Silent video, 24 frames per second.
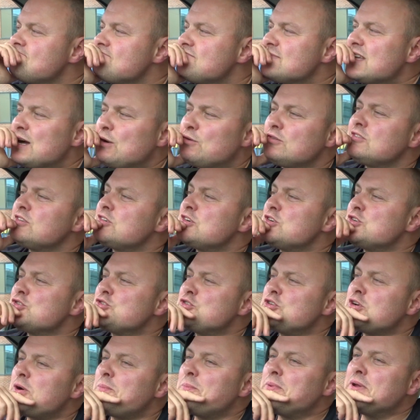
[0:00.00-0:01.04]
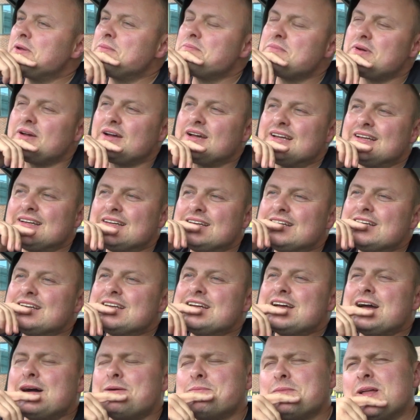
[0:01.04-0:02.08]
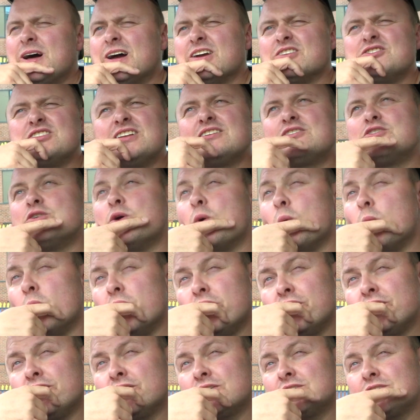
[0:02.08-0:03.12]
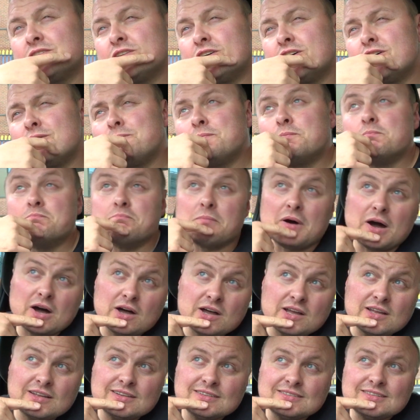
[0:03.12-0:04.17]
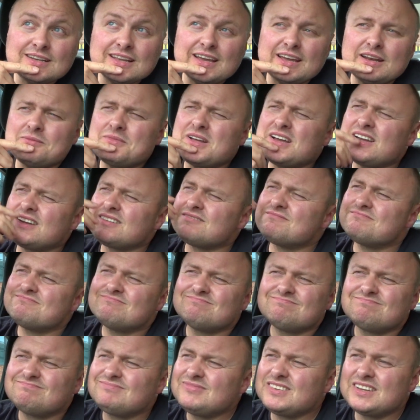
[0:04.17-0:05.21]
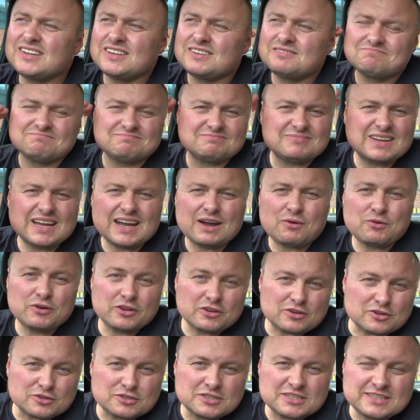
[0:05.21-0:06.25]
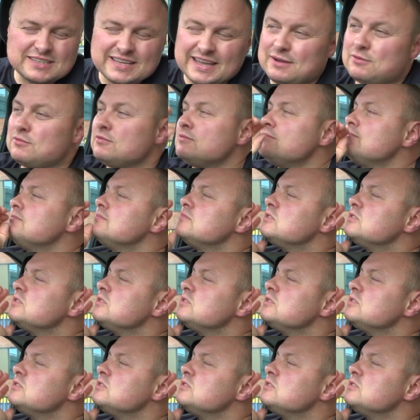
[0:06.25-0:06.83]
I want to go shopping, but I'm like, shall I go to Worksop, Barnsley? And I'm like, no, I want to go to town.